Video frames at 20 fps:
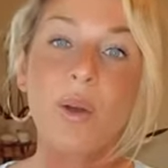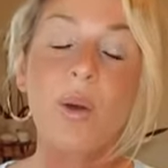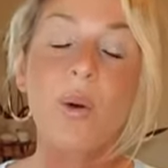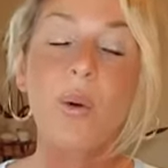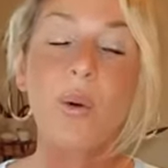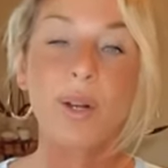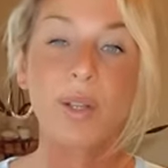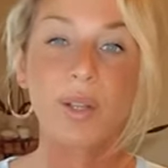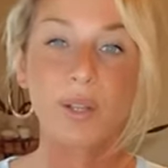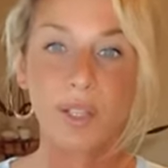
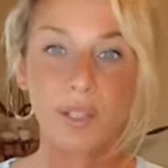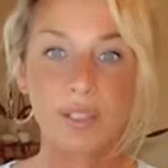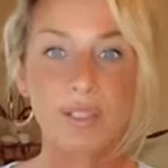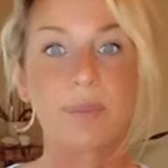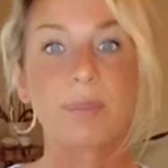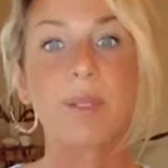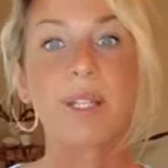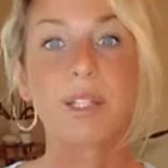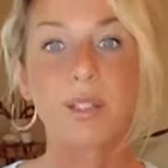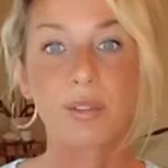Or are you going to
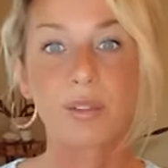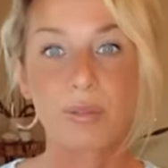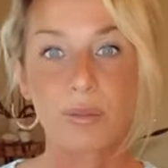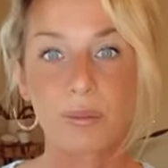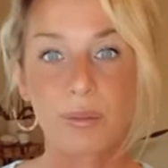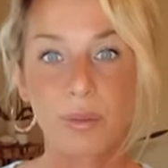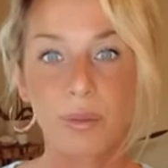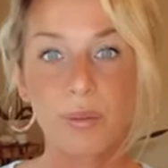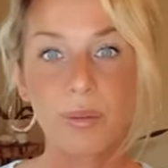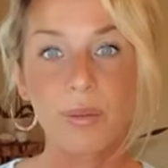speak your
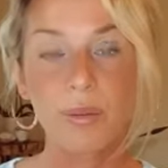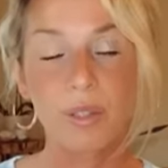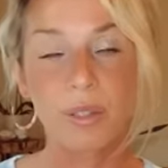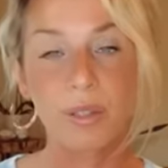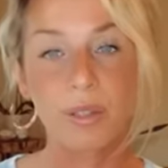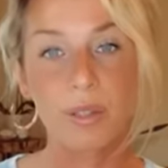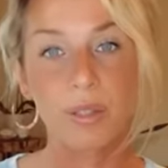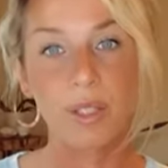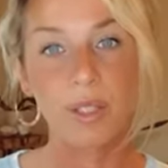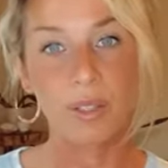truth and
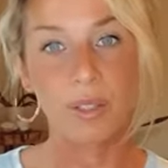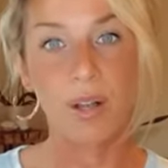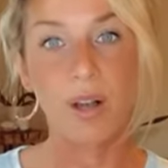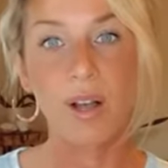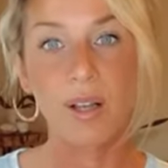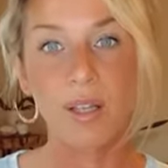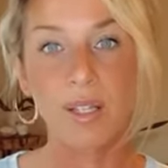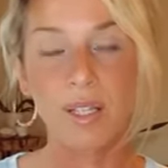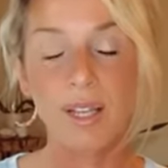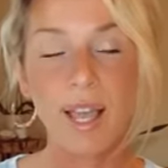you're going to
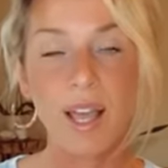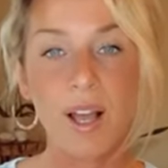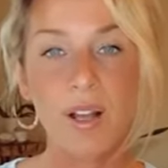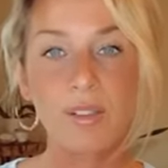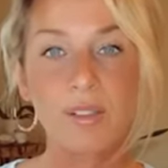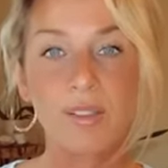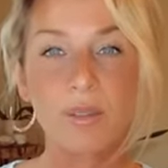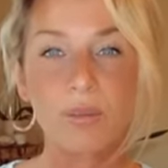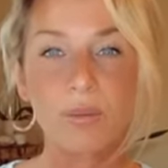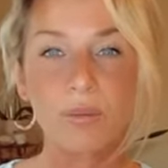call it out?
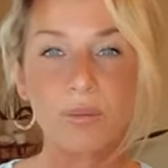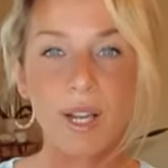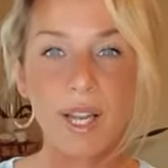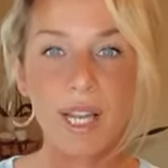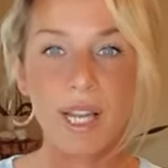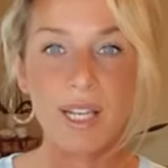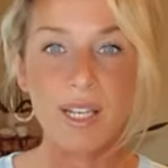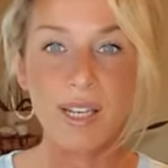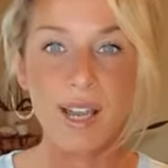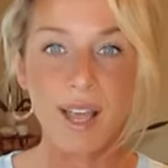So
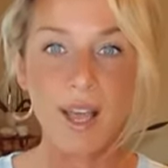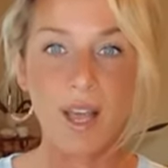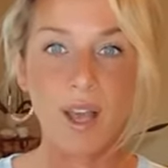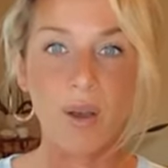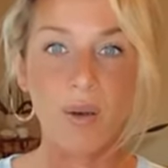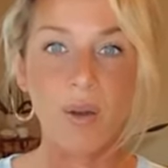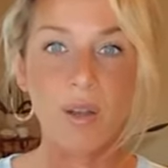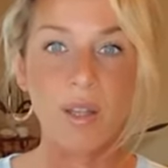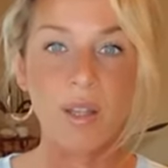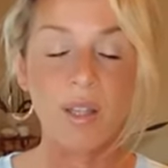right
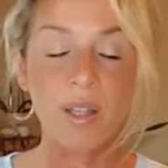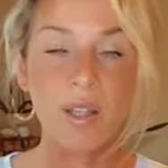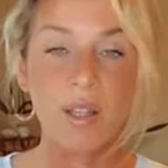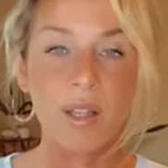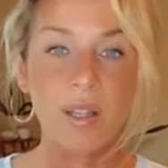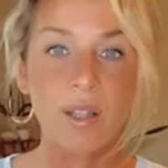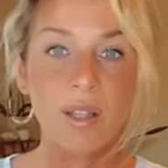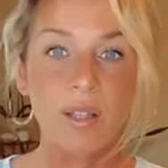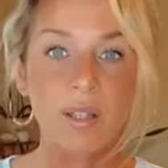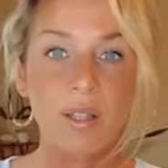now,
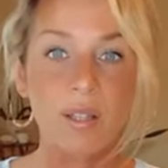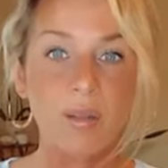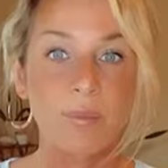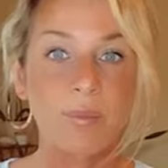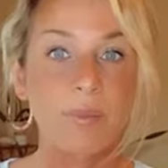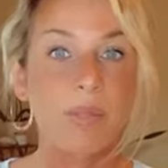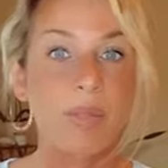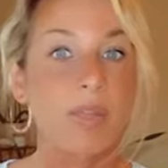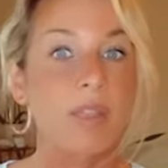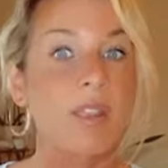
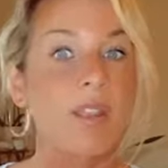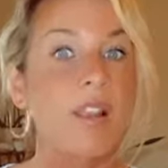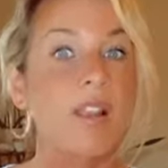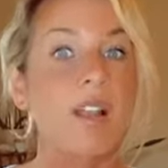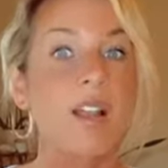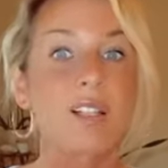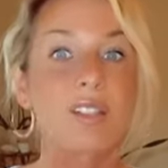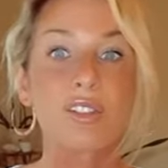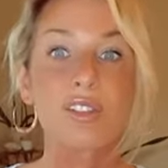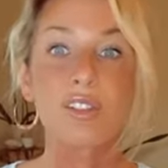
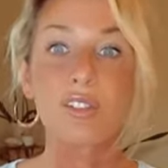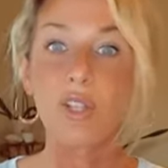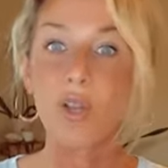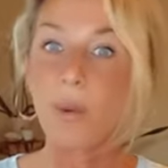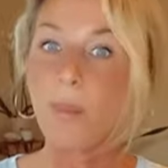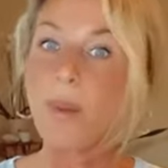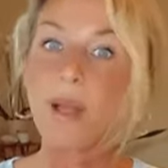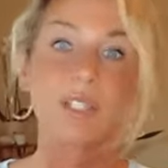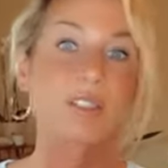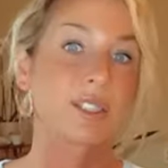so
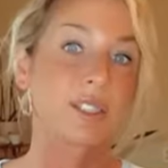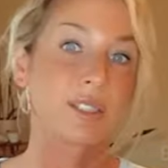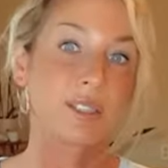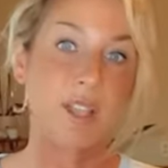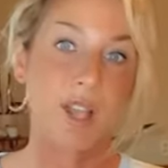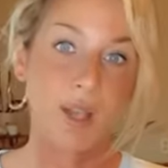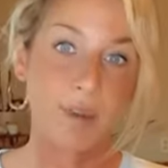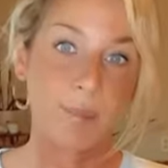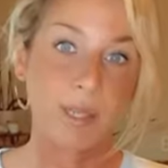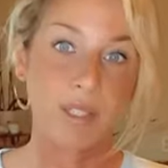much is
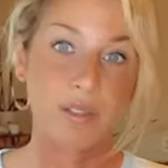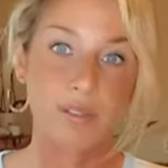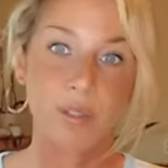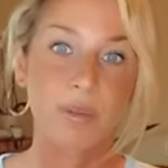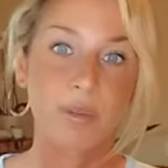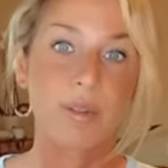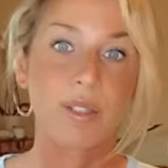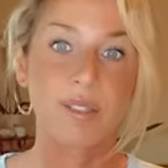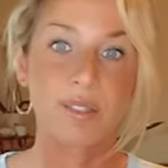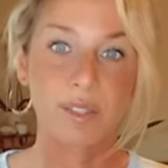coming to
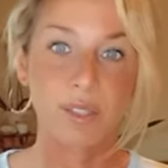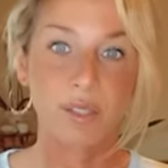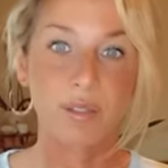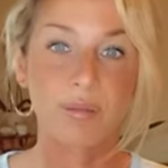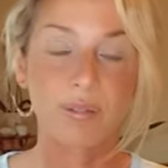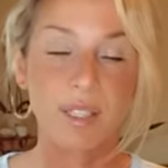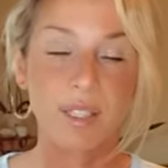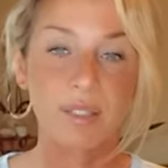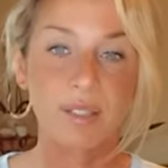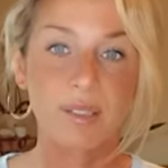the
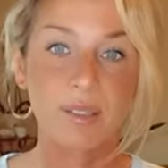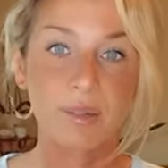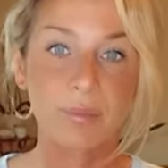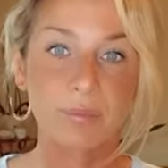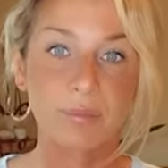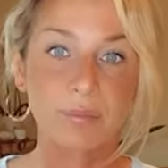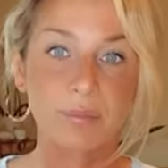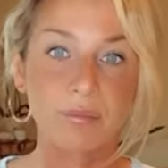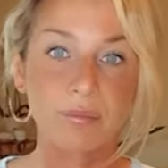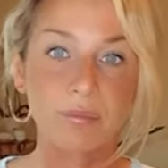surface.
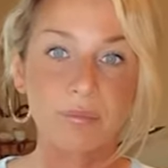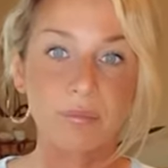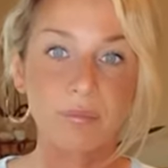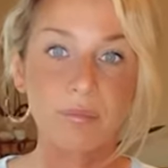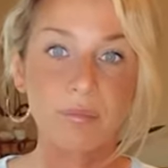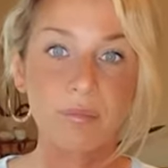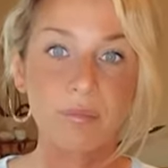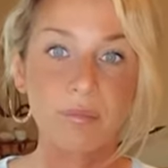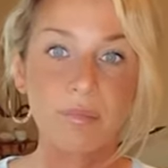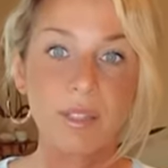
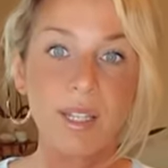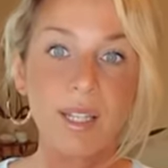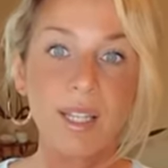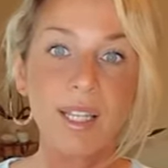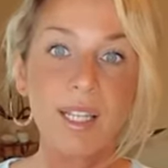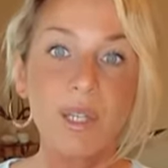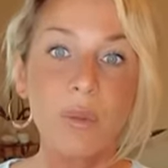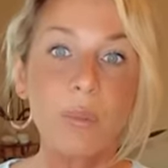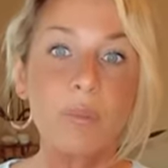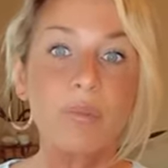And
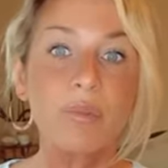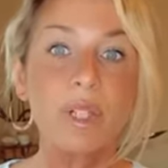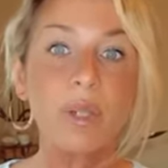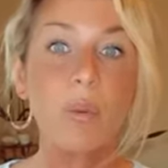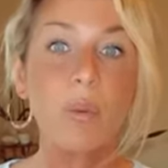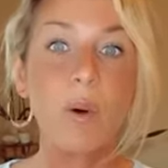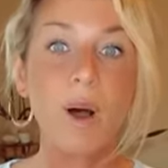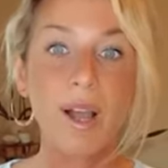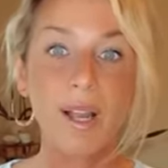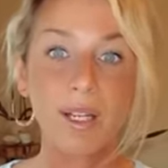it
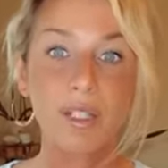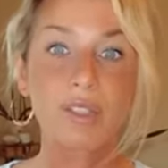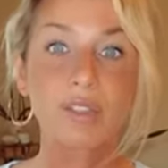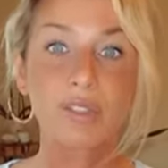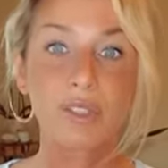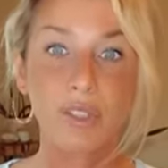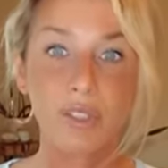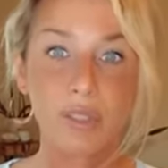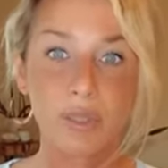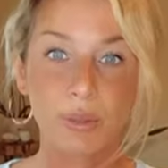requires
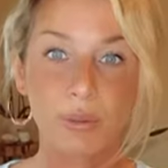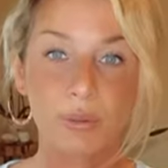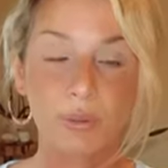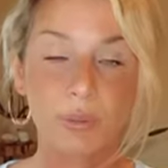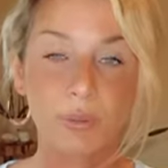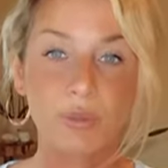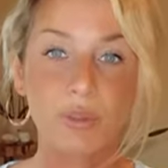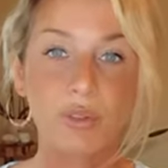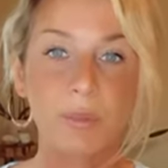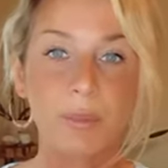you
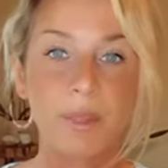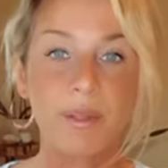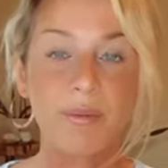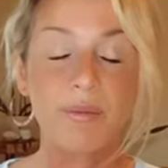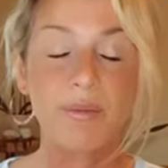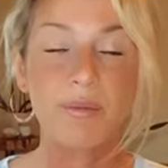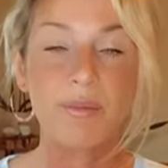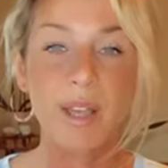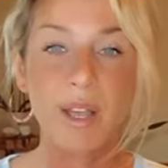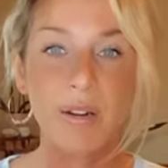to be
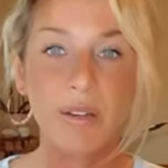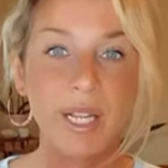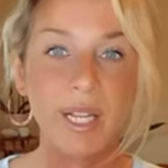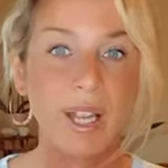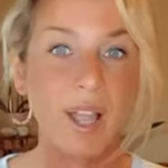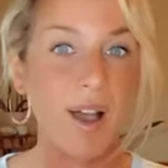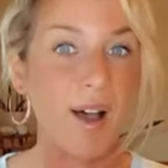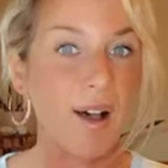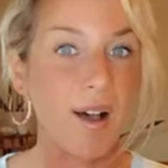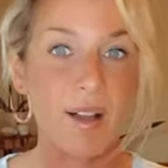very
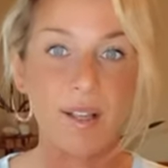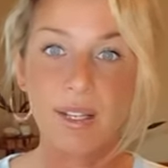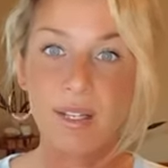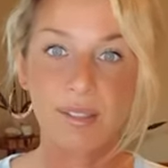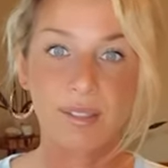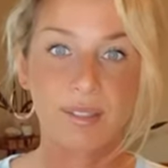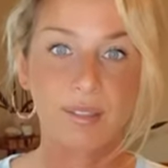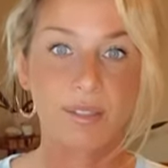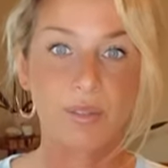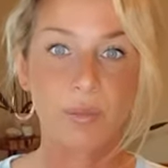
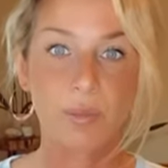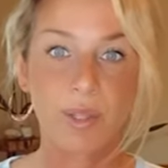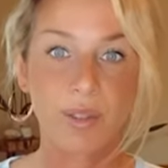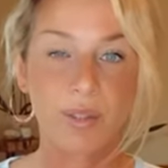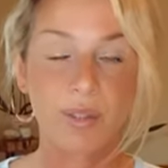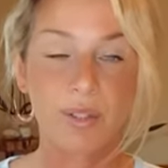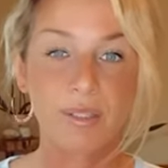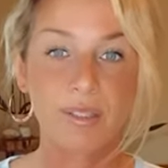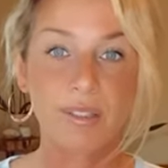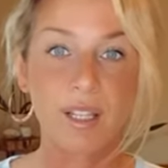honest with
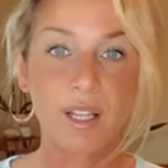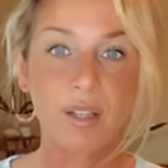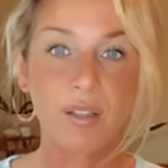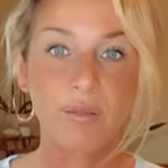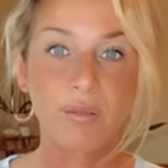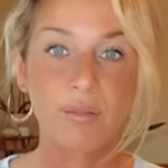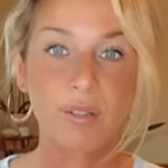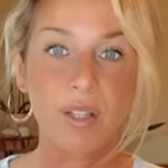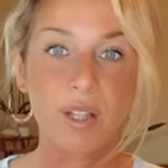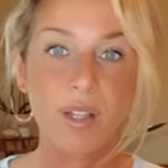
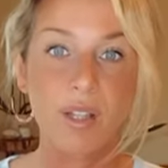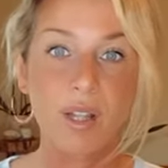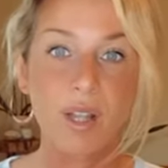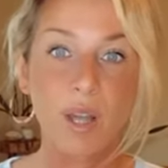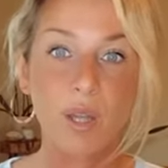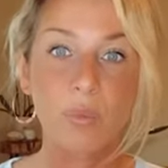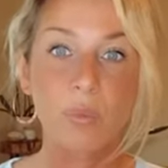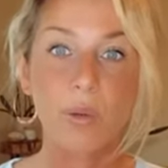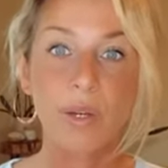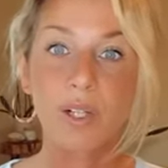yourself
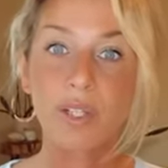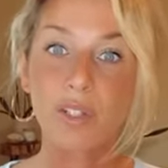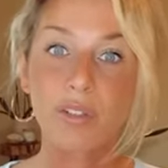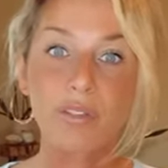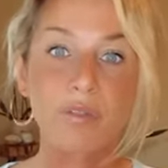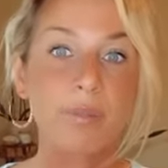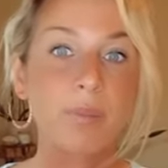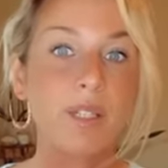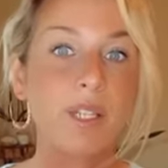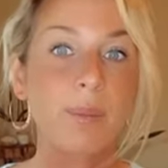and where you've
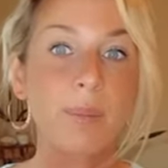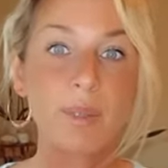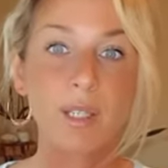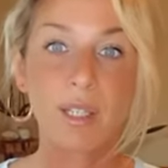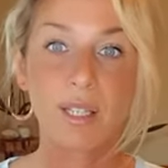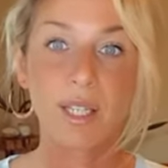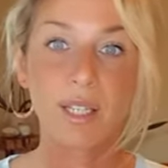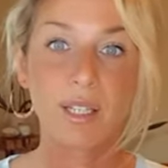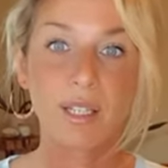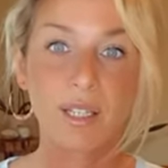
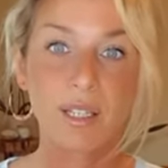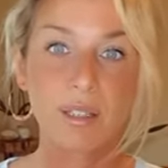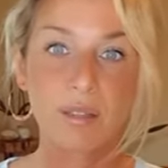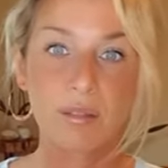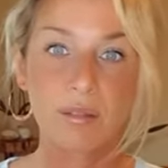manipulated,